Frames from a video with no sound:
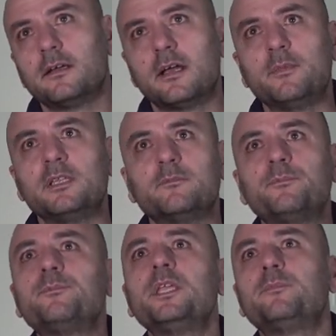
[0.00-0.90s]
I mean,
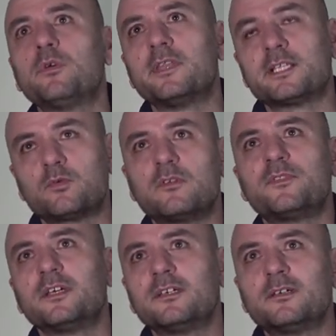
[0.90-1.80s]
people, that's one of
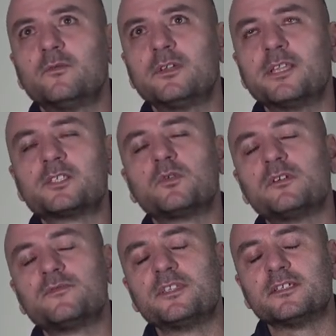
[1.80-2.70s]
the, that's one
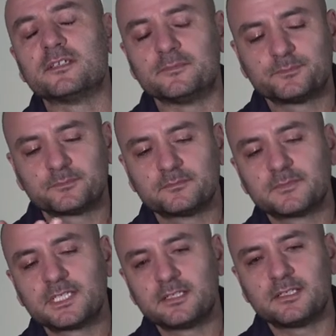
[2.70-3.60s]
of the
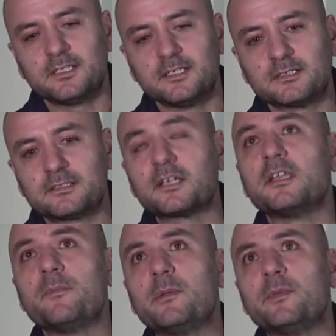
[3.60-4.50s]
uh, Second
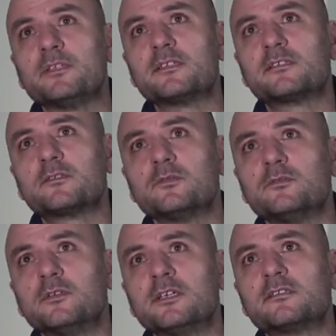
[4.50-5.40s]
Amendment is,
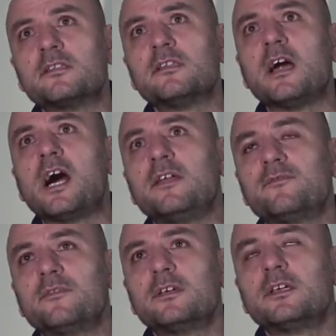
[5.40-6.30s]
to, is the life,
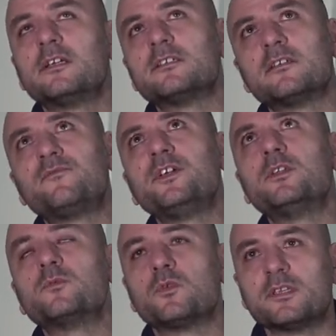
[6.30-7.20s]
is the
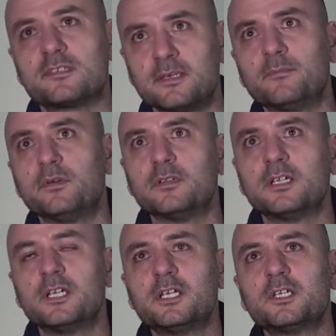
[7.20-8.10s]
freedom to assemble.
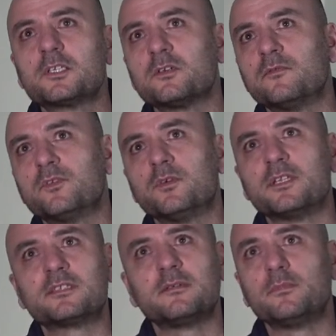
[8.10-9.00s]
So if you want to
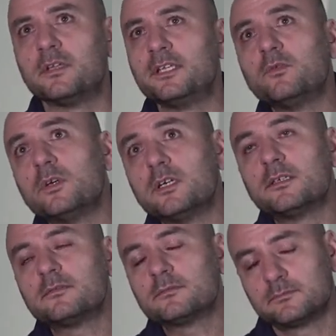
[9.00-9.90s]
assemble anywhere
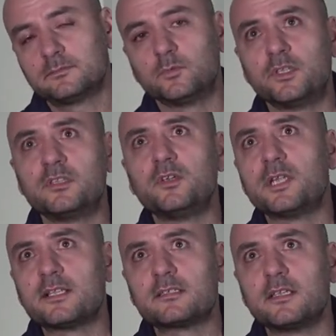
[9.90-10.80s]
within the
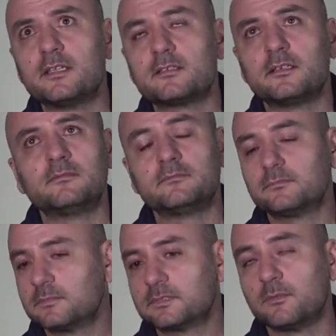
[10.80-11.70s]
United States and
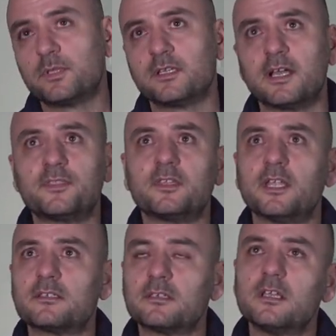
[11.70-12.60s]
something, I think
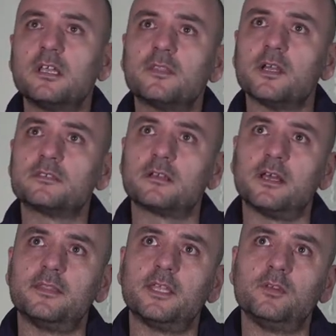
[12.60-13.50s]
that's, that's a
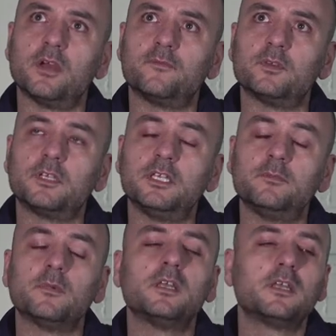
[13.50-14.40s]
right that you have to
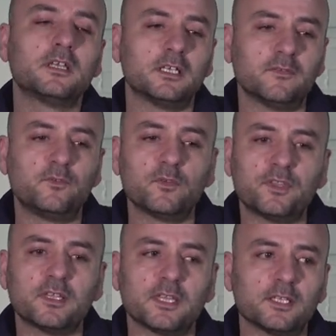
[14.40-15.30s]
keep if you
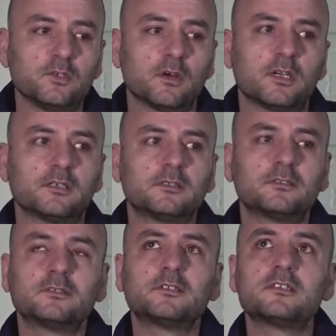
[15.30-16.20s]
think that you are
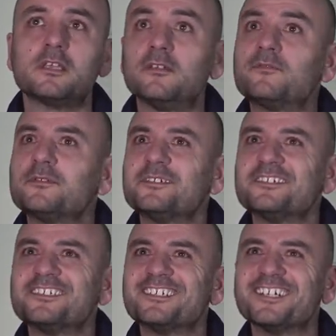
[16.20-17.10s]
safe.
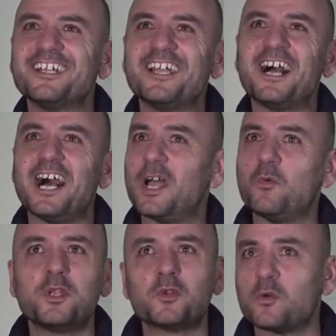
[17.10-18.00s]
I
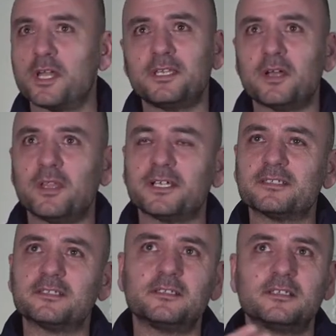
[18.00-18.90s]
wouldn't go right now, like I
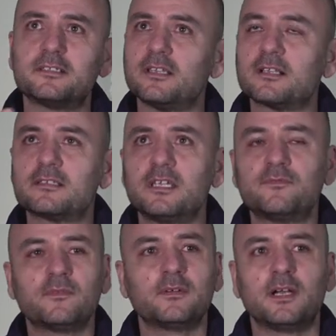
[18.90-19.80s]
said. It's not safe.
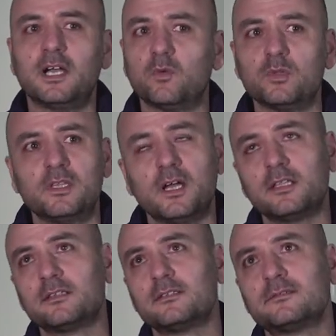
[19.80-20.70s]
I would not
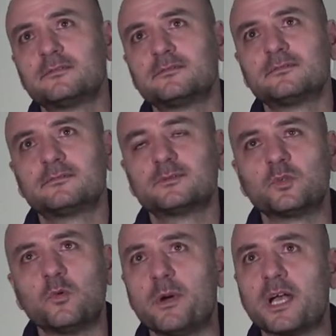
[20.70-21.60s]

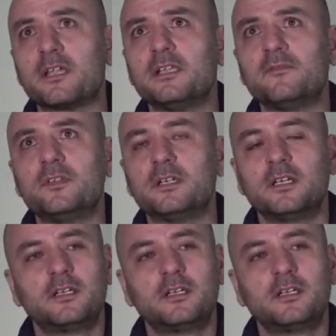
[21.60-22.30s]
go back and live there.